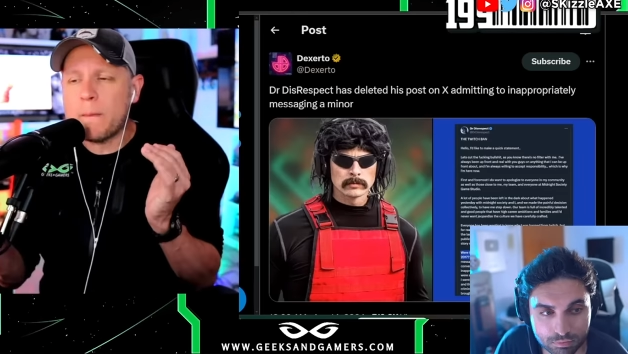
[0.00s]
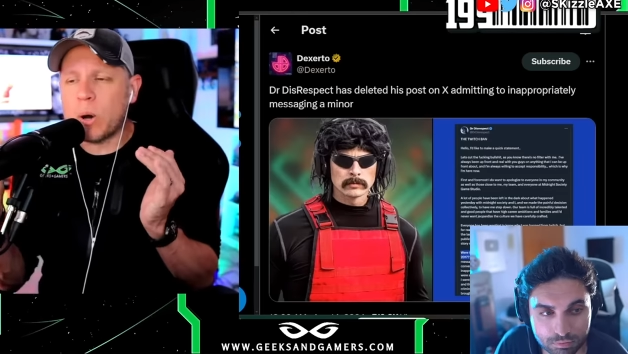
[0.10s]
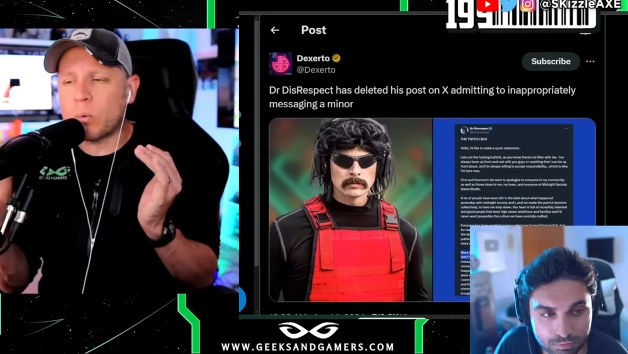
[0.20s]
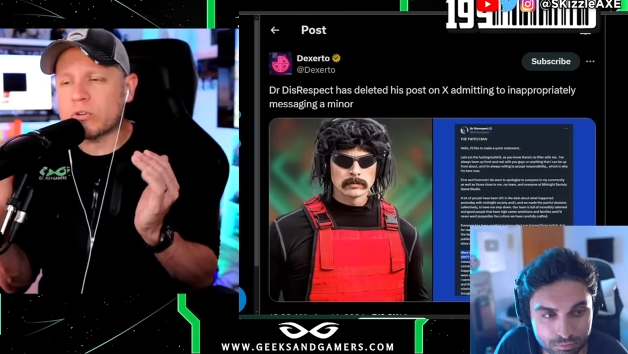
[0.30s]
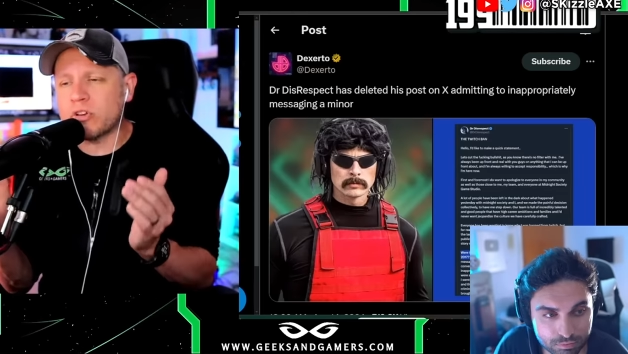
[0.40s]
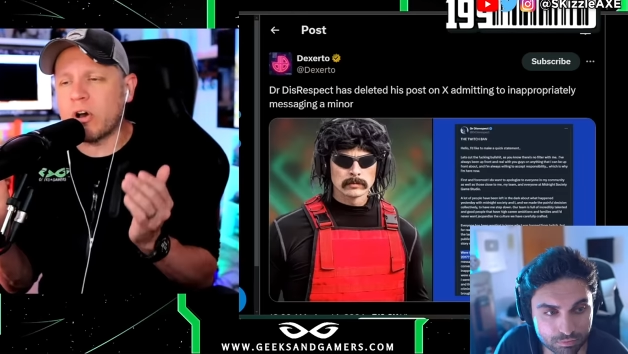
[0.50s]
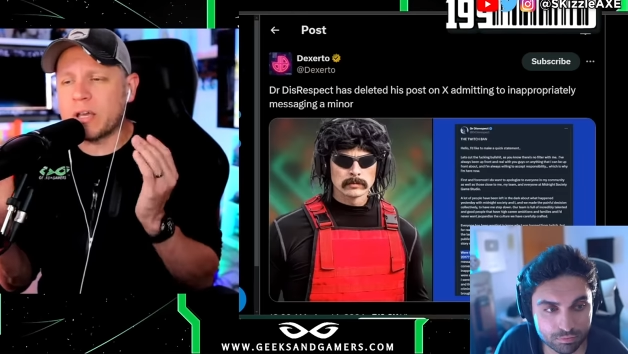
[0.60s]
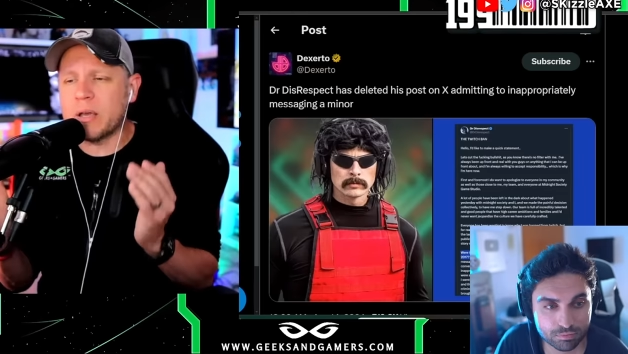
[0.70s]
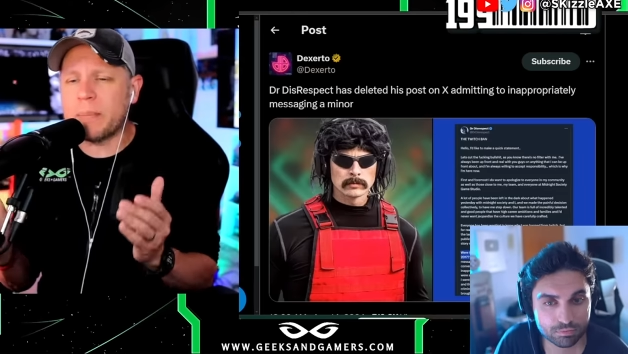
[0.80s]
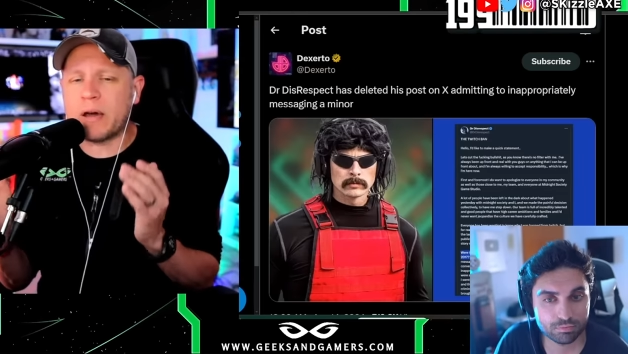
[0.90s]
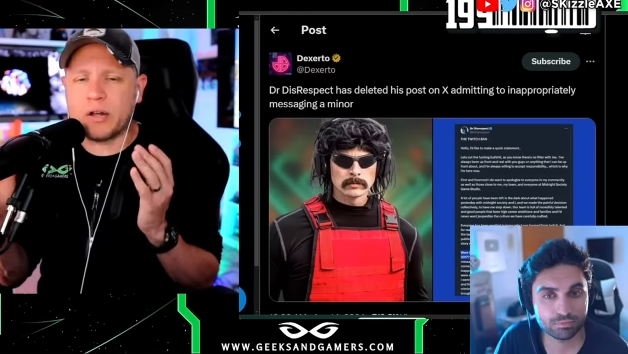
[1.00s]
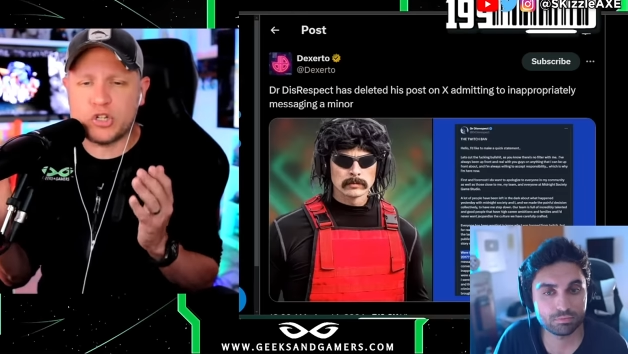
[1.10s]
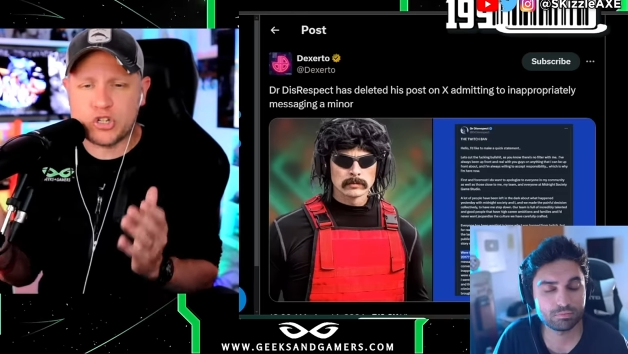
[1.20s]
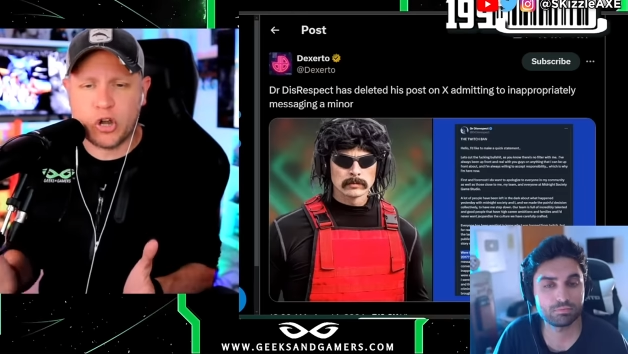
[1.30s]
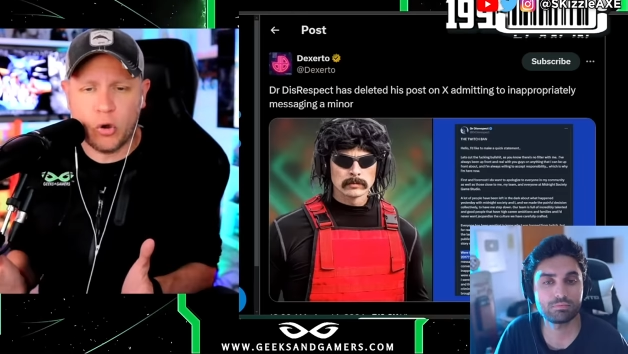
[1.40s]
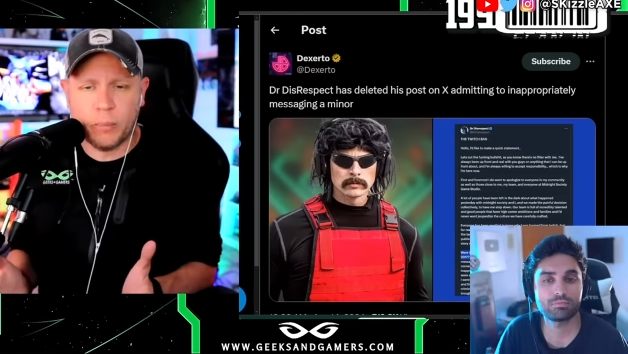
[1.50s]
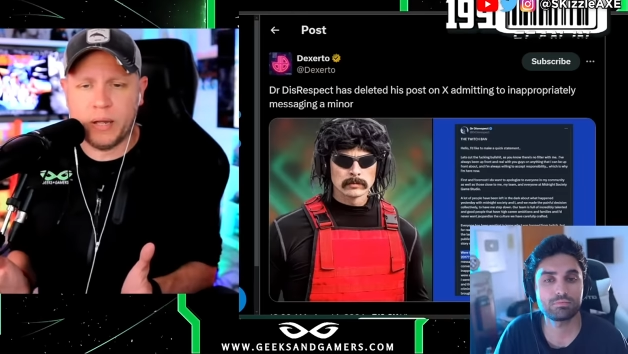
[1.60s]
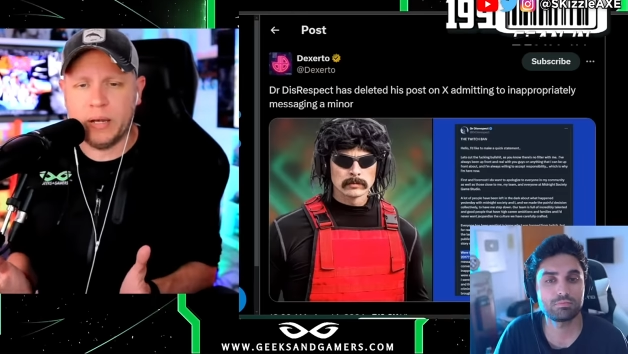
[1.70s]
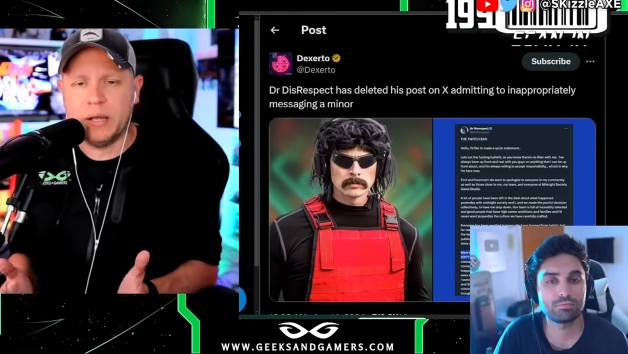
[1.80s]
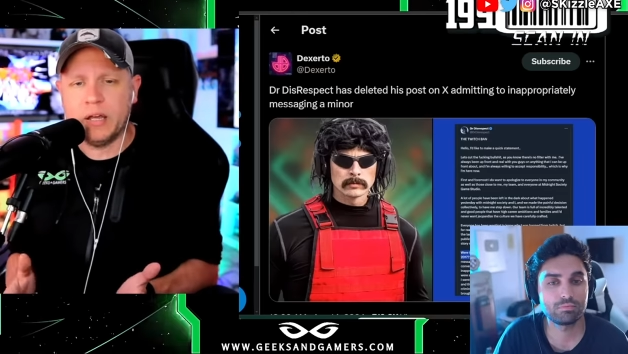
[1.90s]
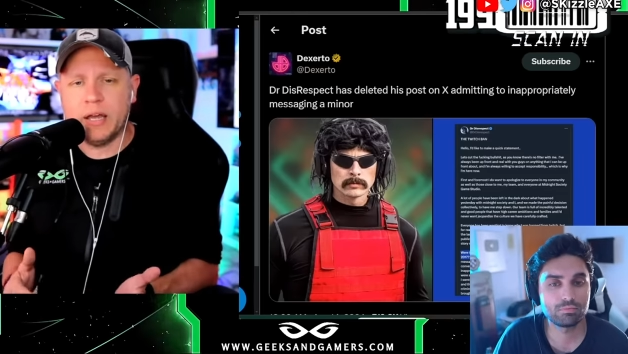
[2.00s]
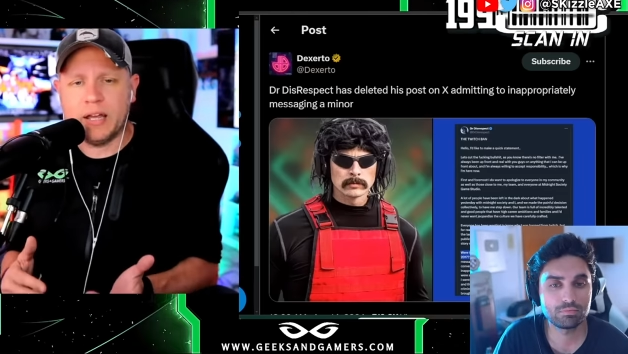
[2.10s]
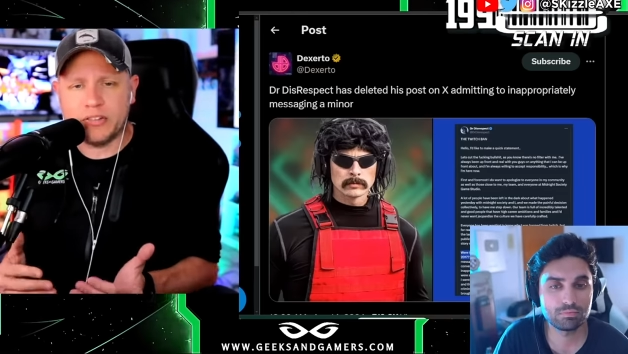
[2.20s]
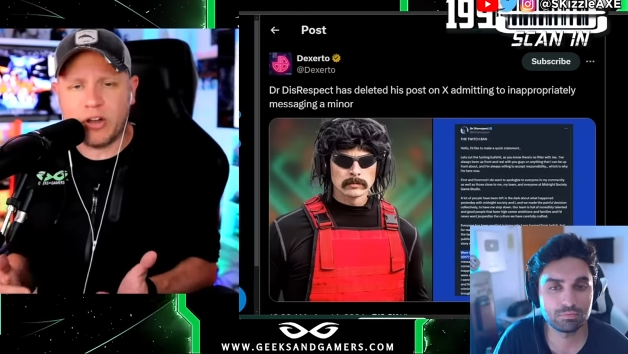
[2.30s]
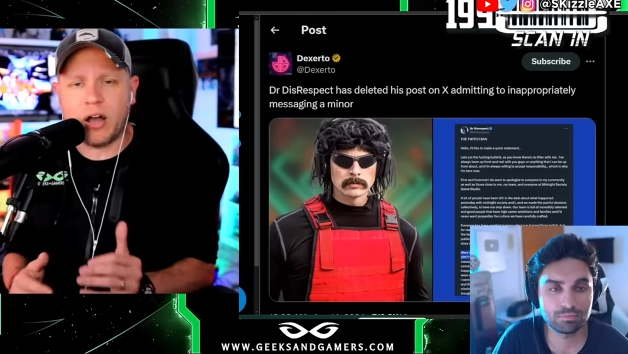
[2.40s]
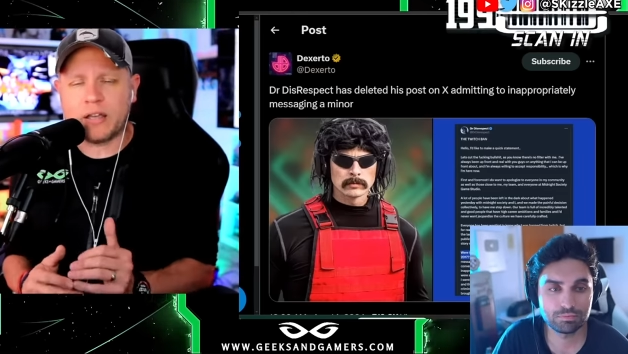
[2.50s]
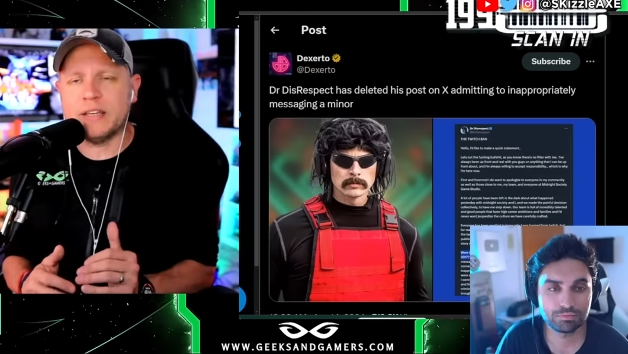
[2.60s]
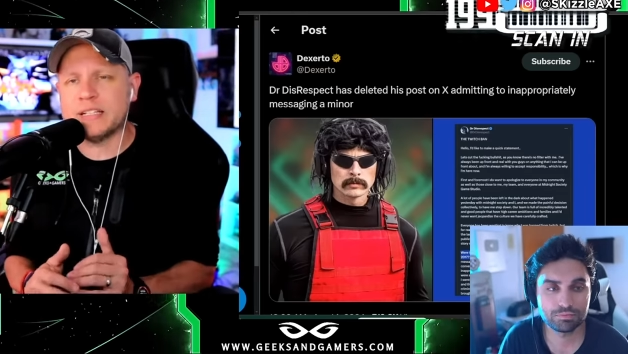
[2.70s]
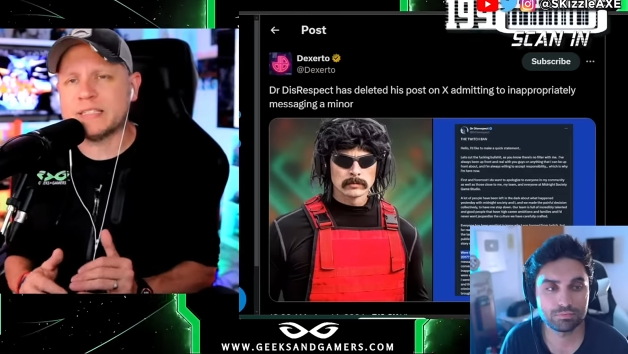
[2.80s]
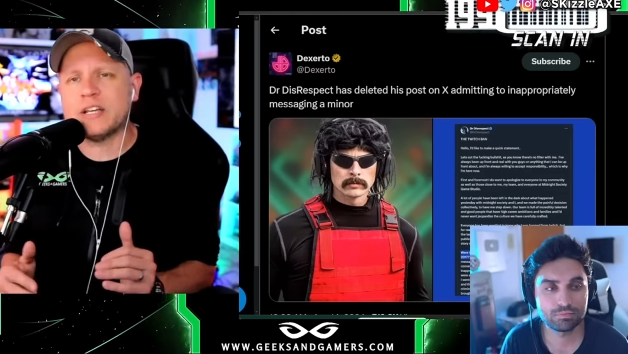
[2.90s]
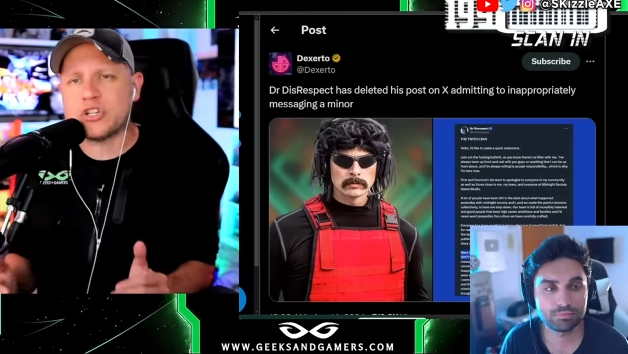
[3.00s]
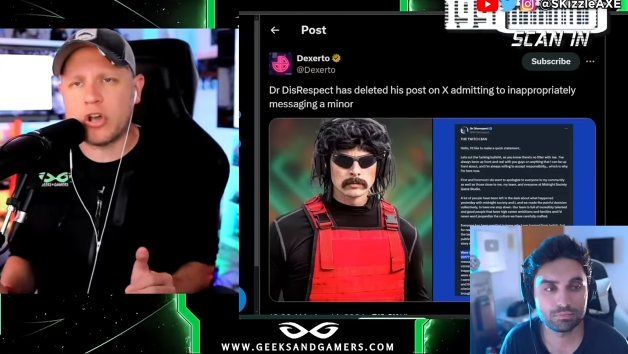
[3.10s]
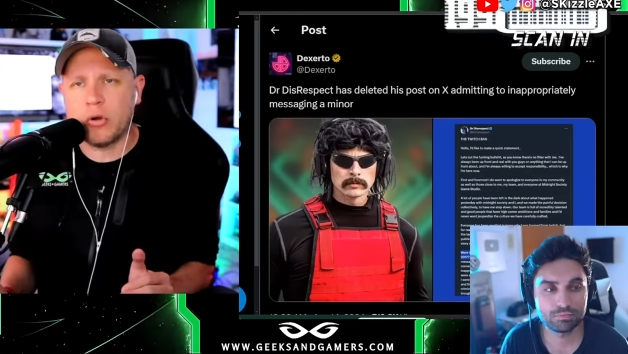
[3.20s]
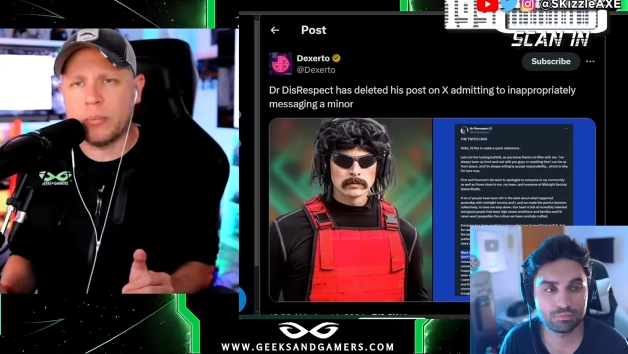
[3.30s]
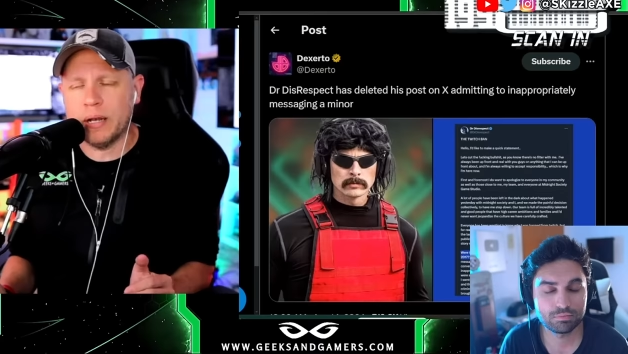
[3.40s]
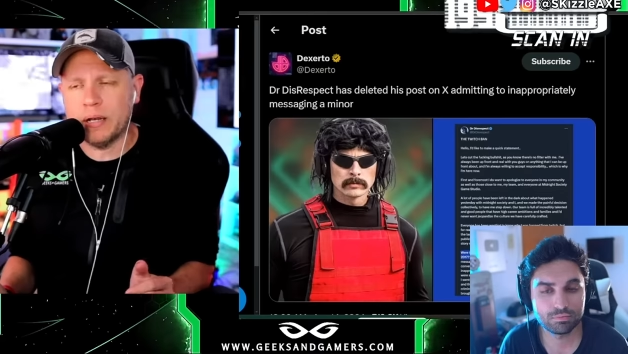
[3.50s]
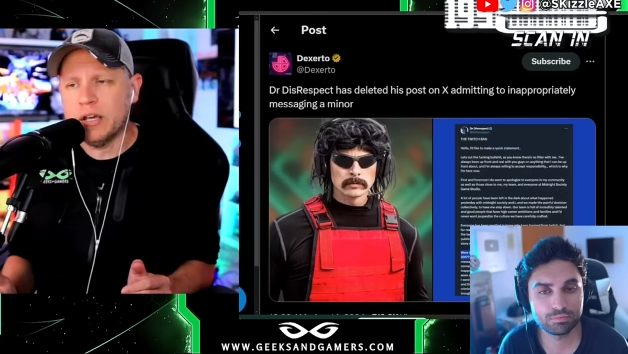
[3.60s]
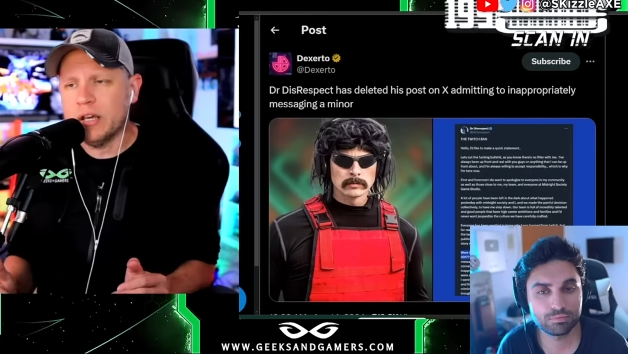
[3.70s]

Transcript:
Speaker 1: But we're talking about a showman, and Doc is a showman.